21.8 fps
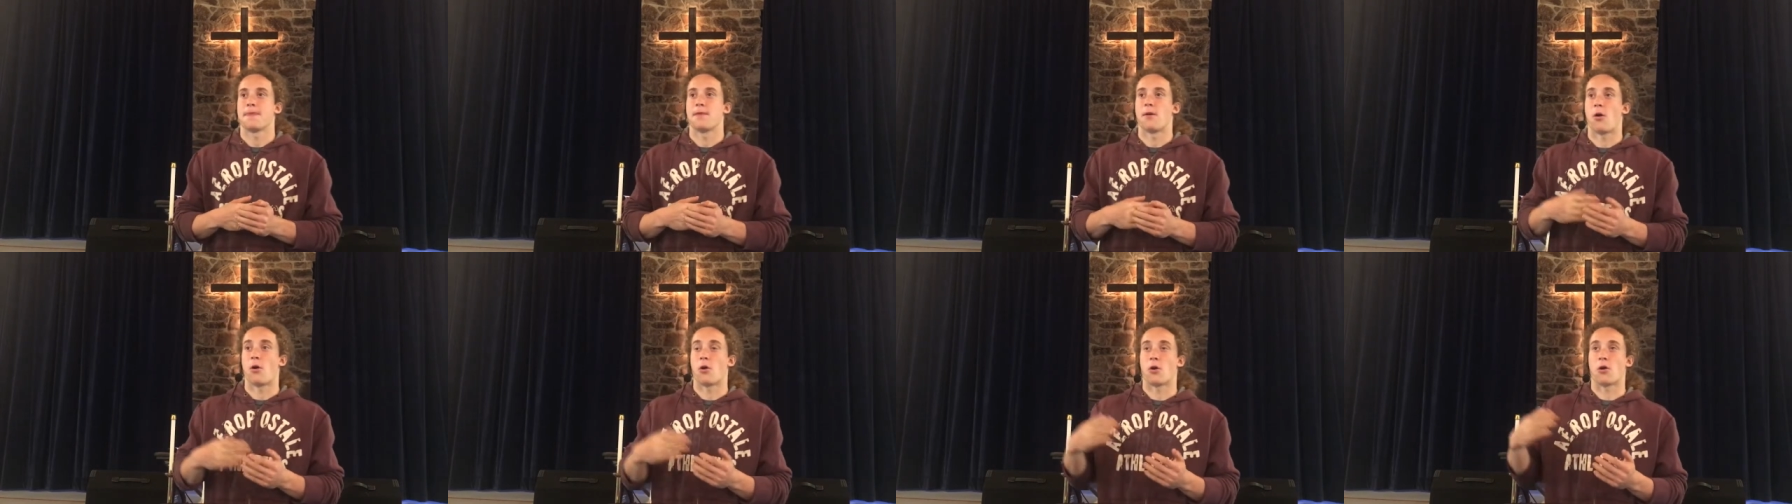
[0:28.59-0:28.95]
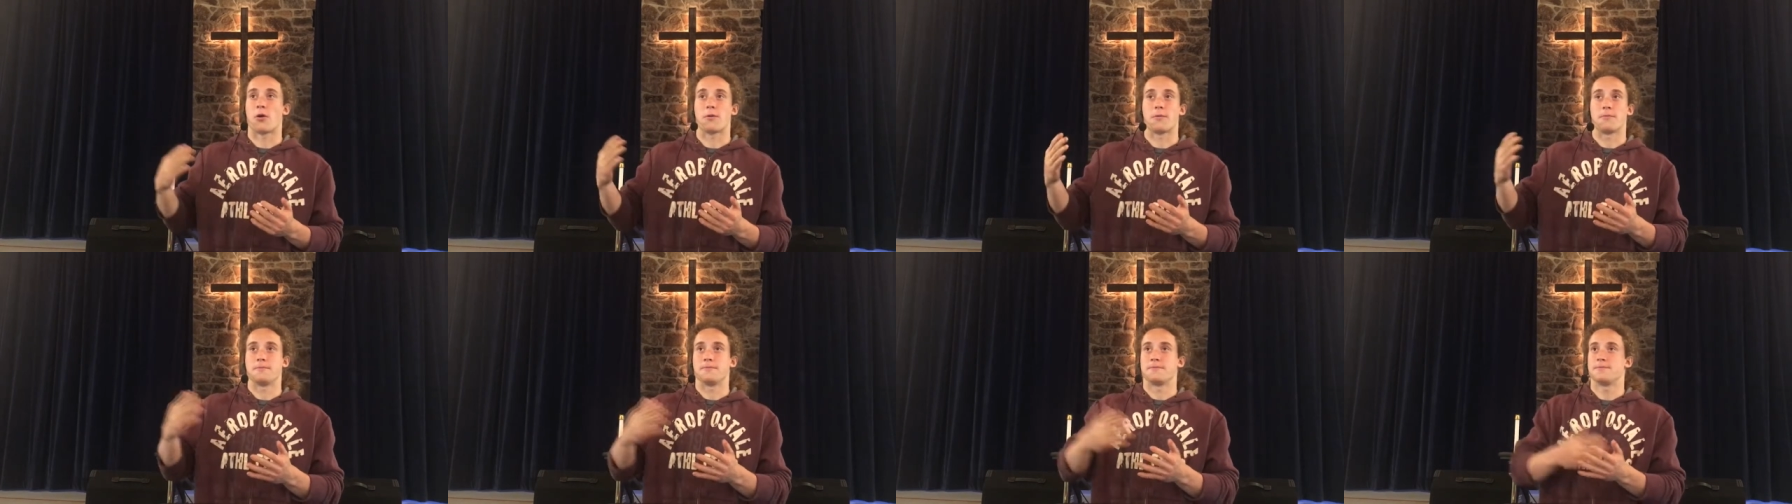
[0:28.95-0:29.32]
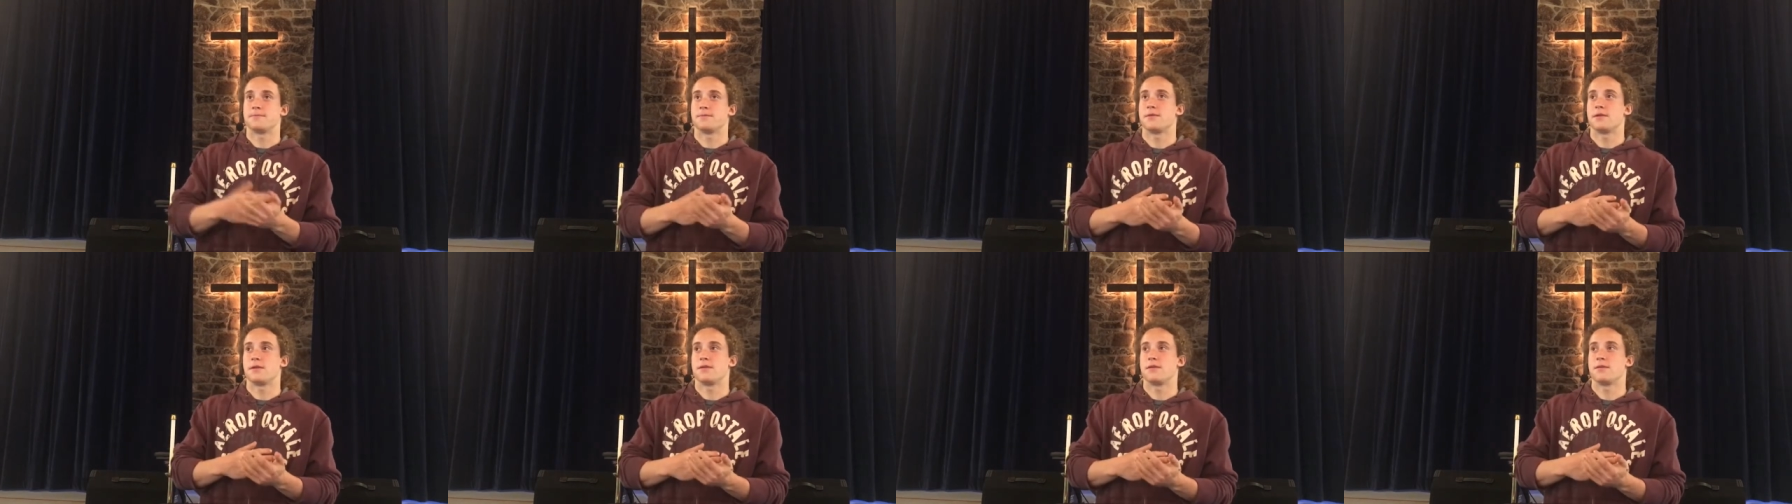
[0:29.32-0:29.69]
our
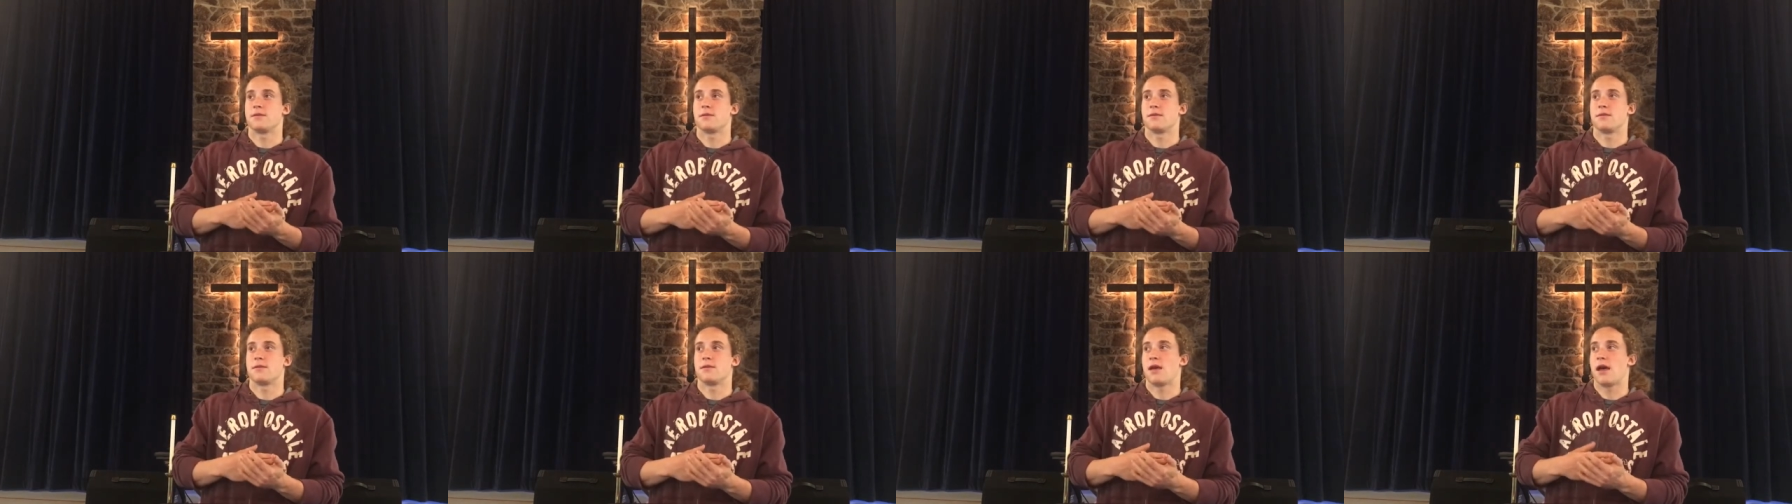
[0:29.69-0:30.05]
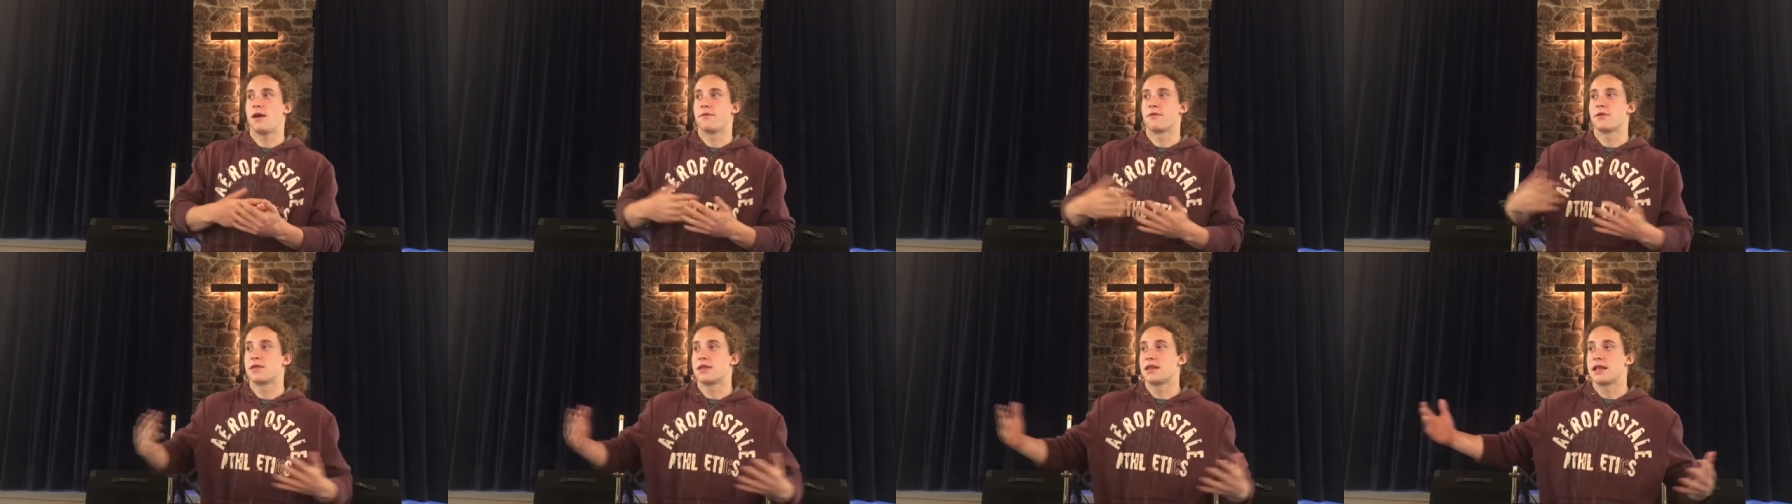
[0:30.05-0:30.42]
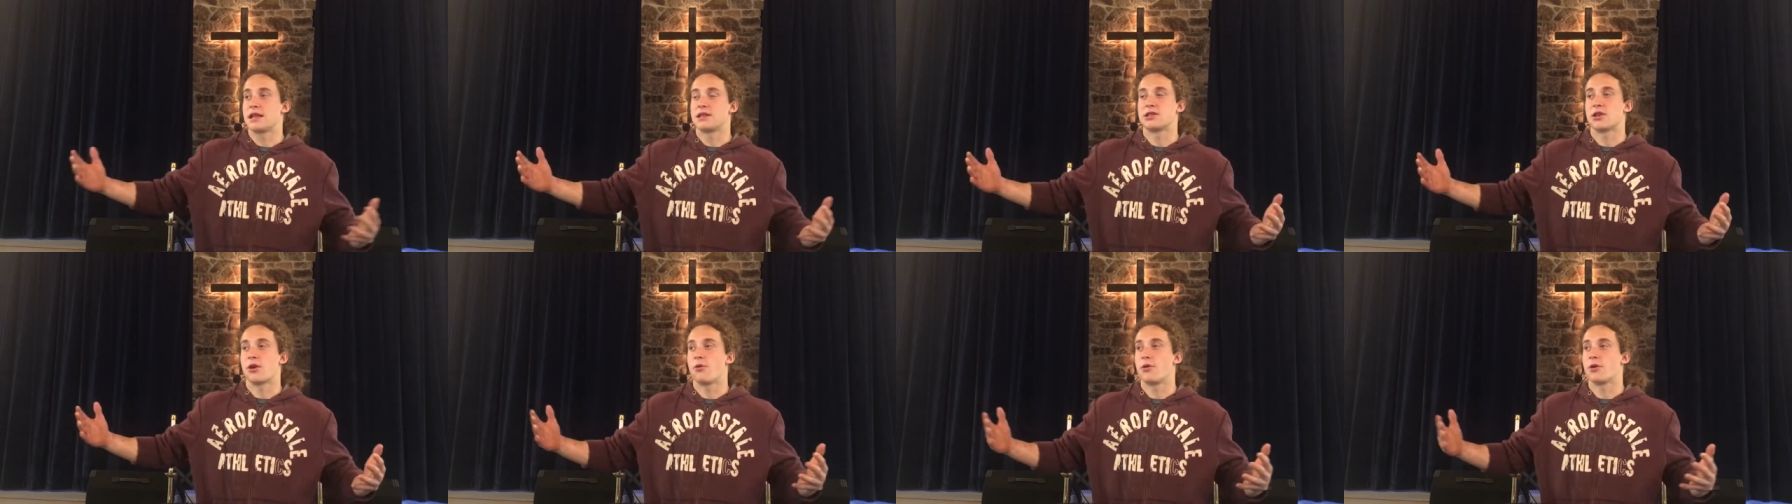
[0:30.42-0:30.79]
everything
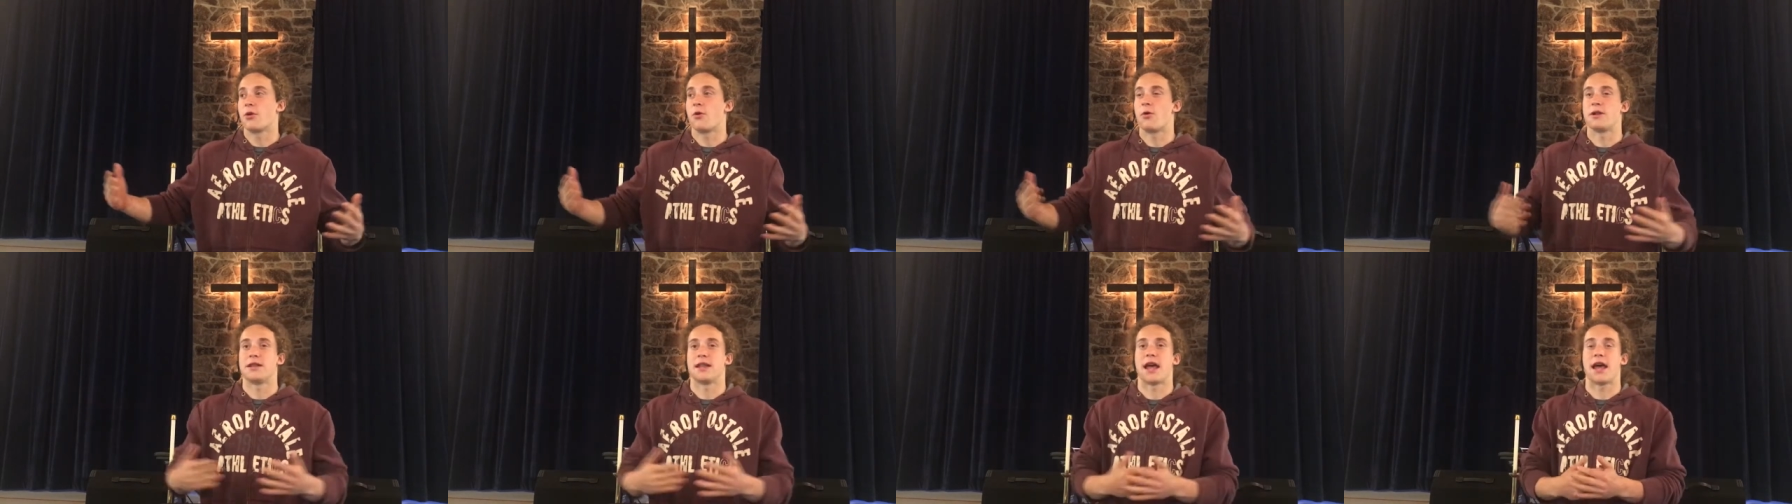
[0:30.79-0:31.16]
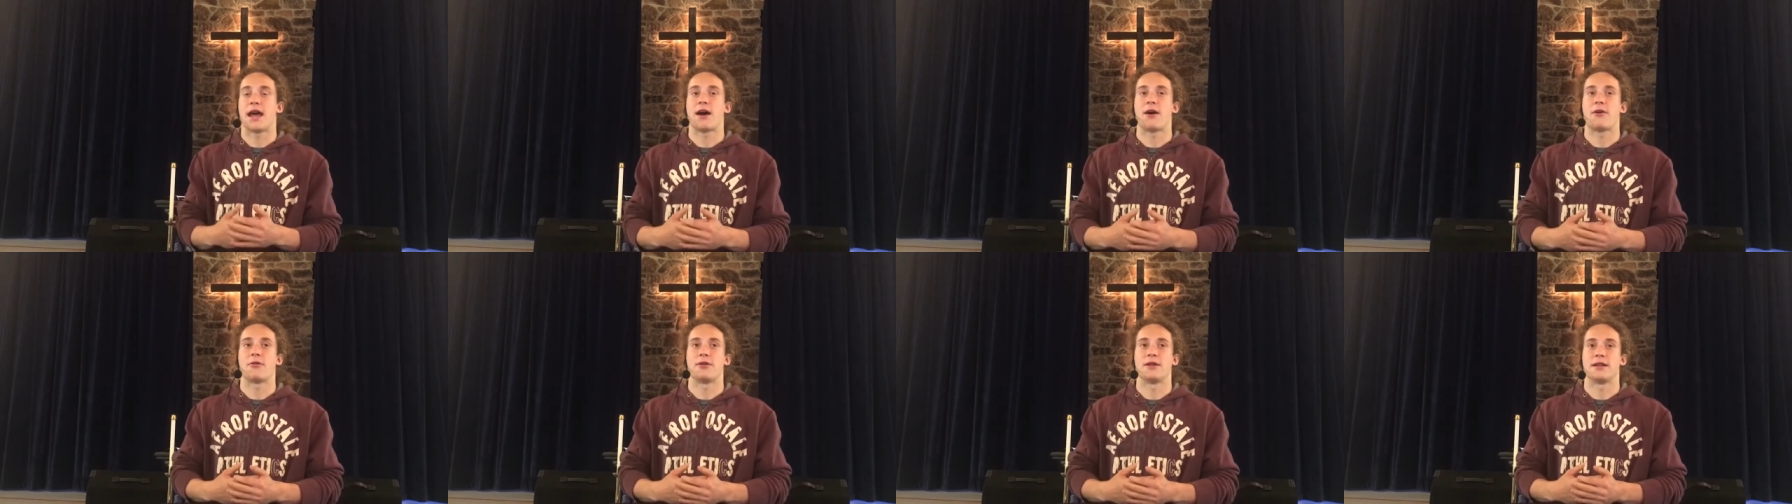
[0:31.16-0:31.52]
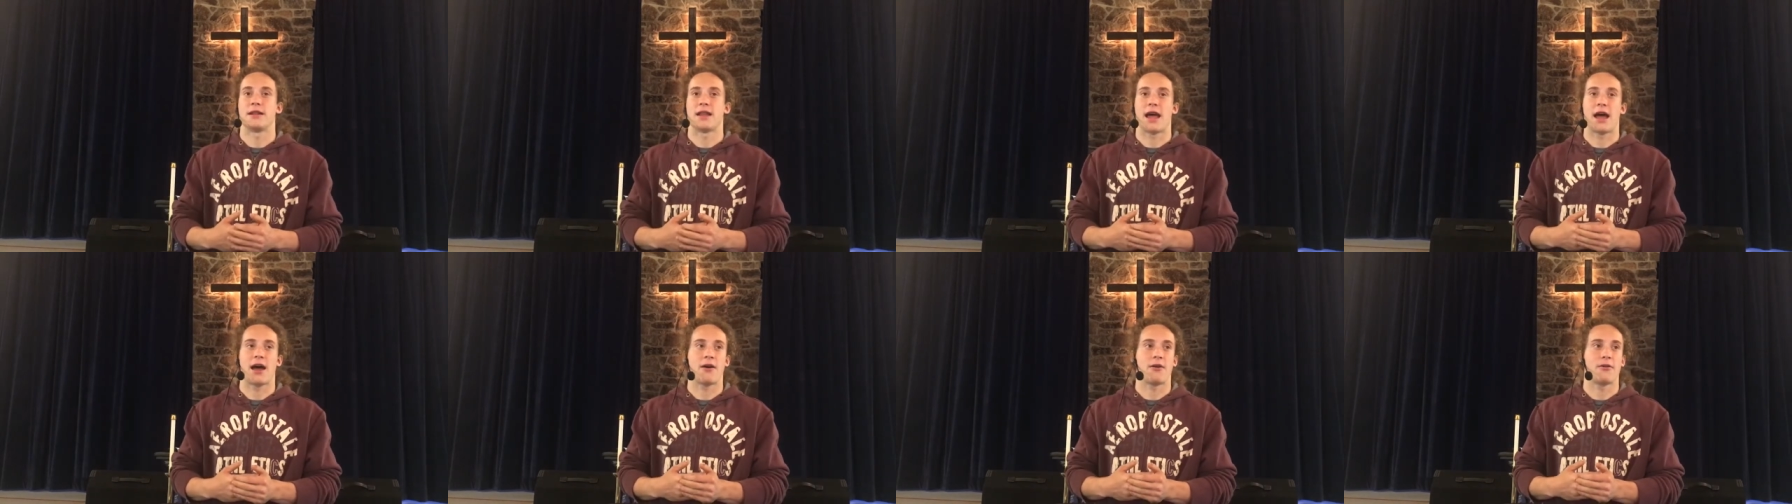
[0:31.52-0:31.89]
that's going on now
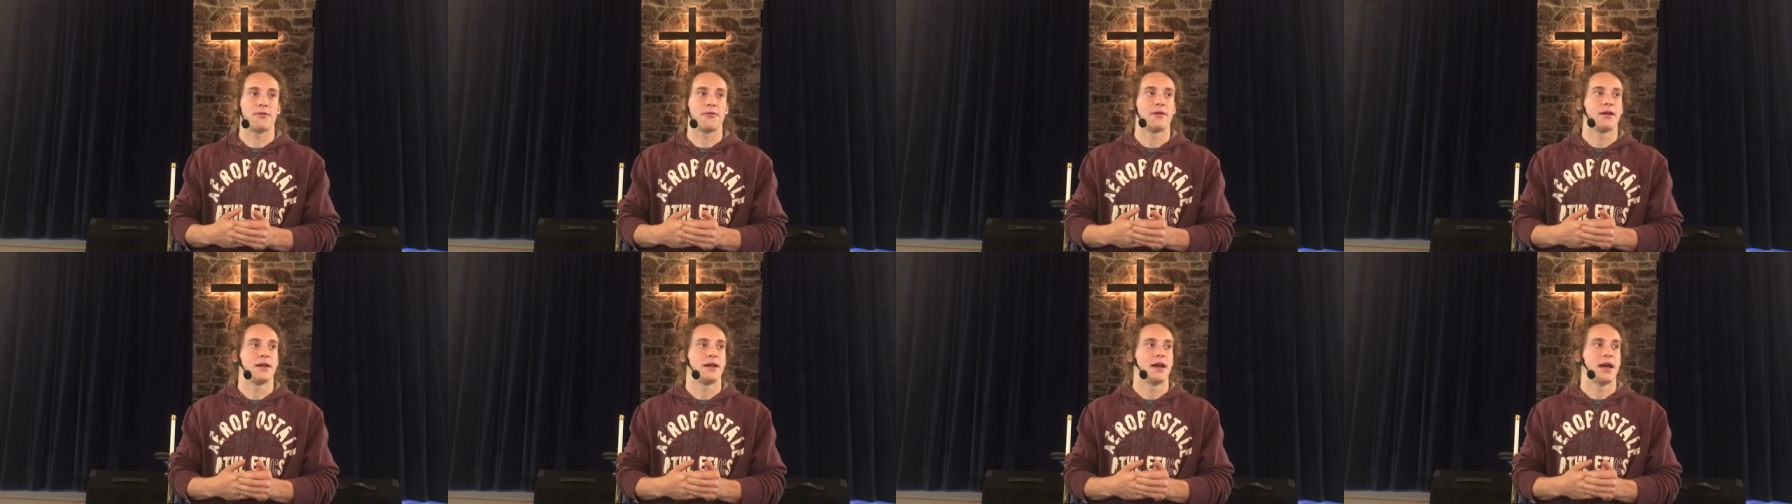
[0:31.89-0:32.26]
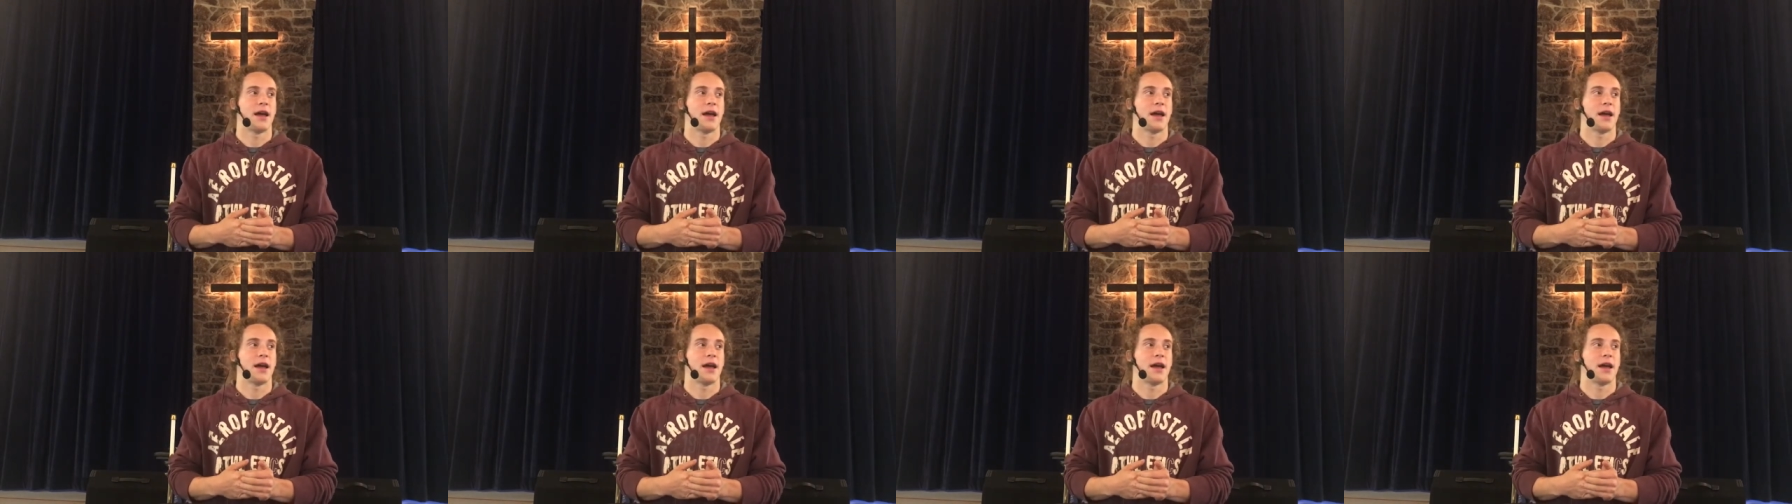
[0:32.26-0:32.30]
and how